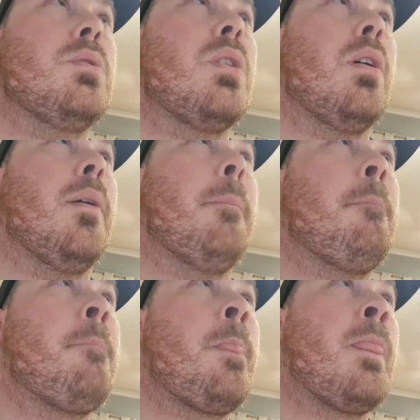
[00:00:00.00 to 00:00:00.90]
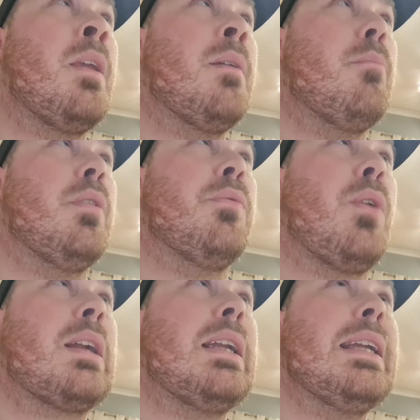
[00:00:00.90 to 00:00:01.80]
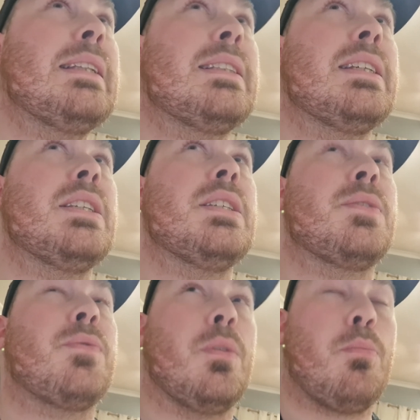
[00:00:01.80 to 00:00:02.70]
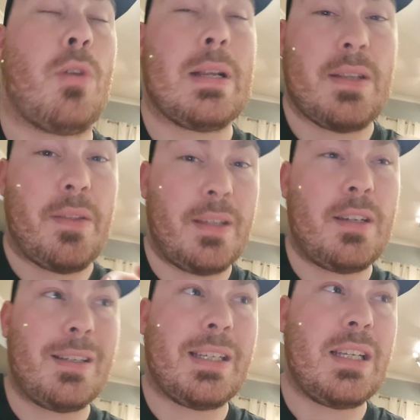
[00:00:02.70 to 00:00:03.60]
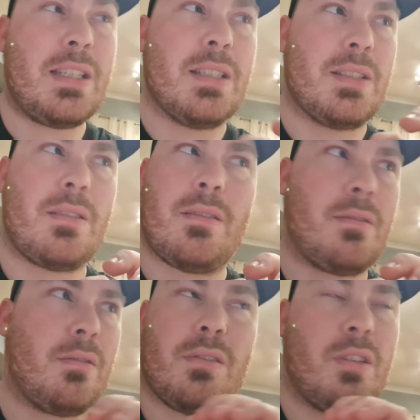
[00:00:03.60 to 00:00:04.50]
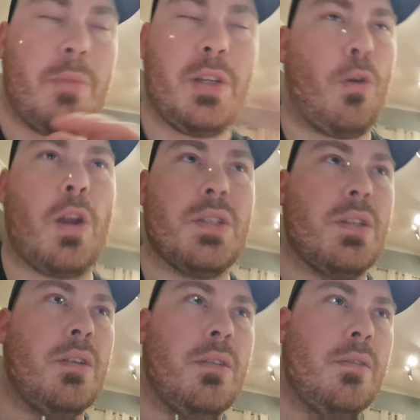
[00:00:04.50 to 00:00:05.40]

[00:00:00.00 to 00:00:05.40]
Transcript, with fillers: So, but if I can get these for the price I think I can, that's gonna be crazy.